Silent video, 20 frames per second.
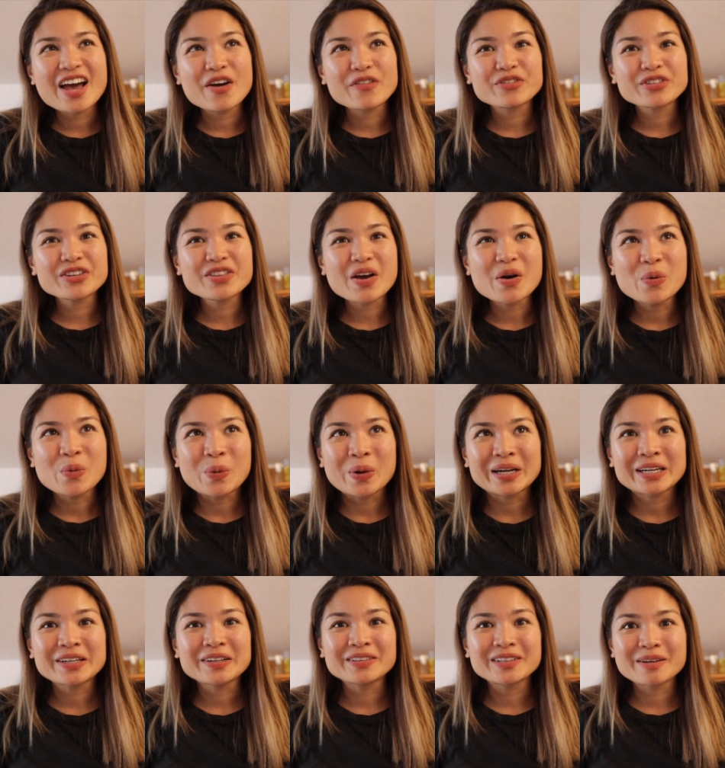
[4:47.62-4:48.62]
After that
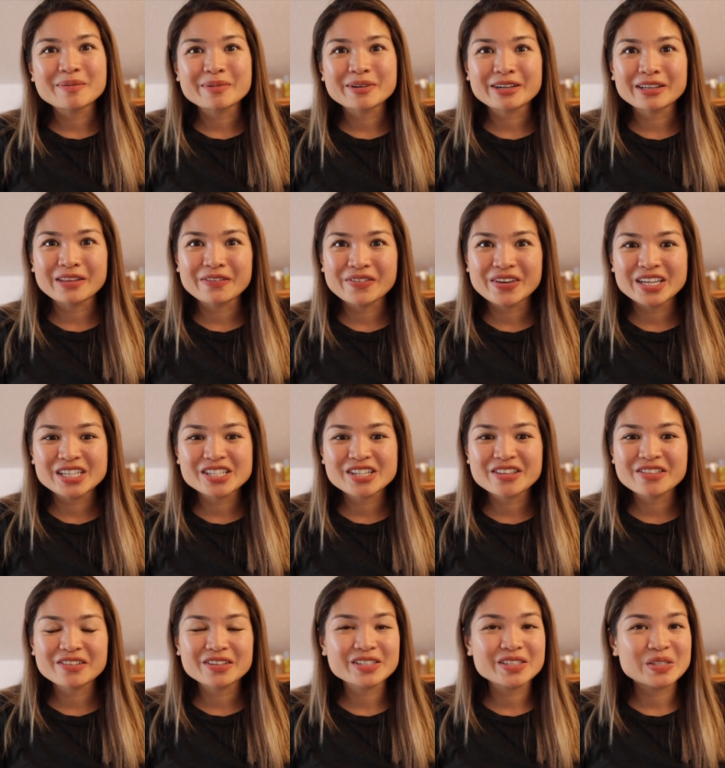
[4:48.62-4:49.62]
1 kilometer
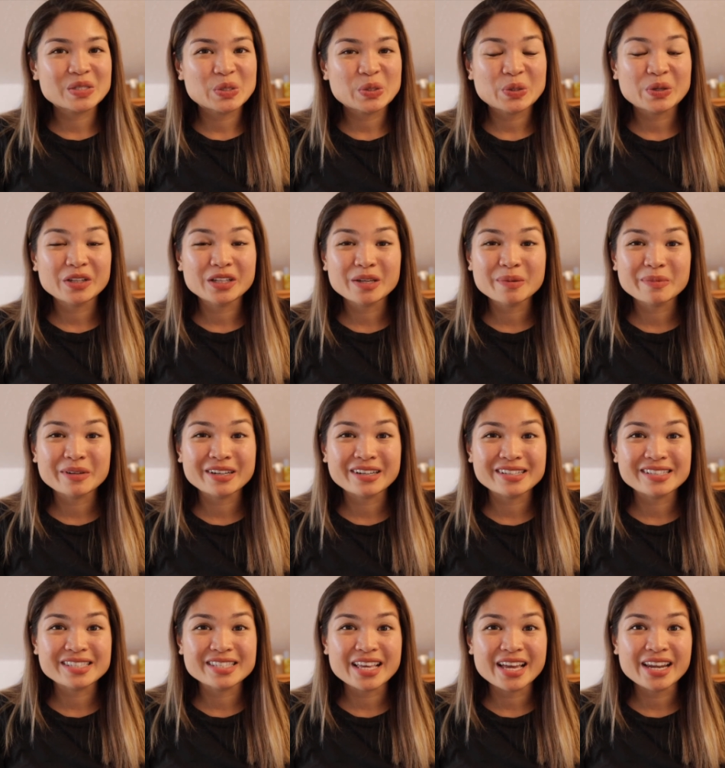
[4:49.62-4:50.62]
elevation, there's a 2 kilometer
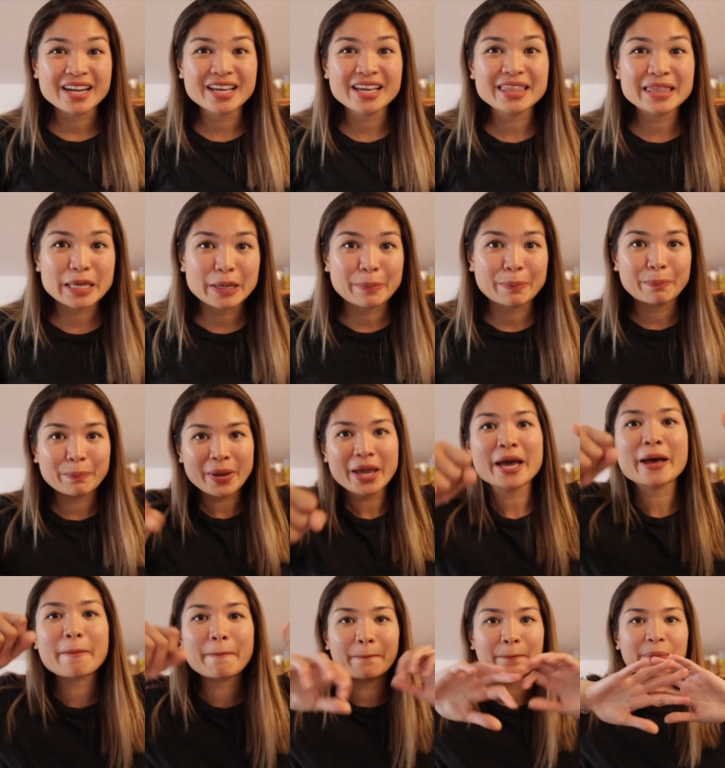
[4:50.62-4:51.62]
descent, and then
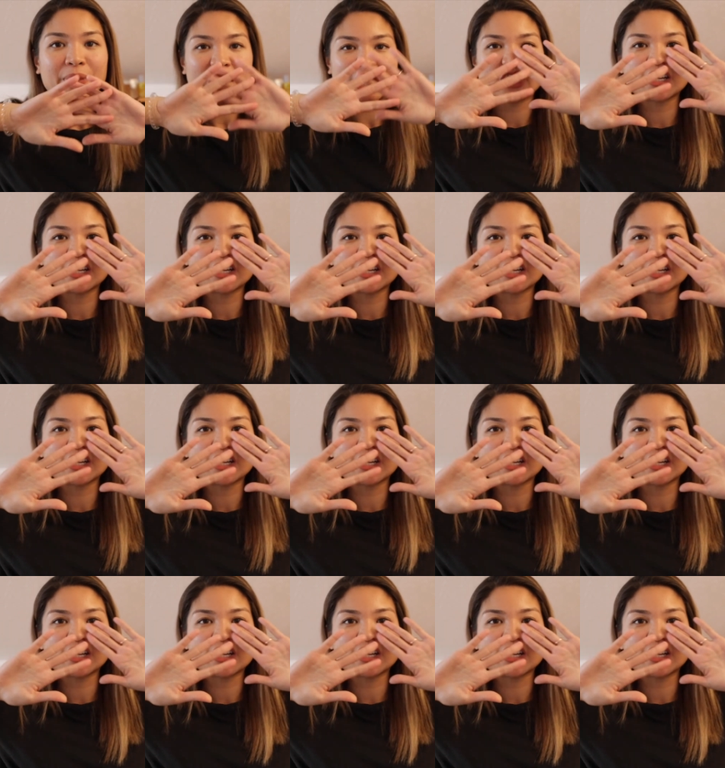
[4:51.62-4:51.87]
bam,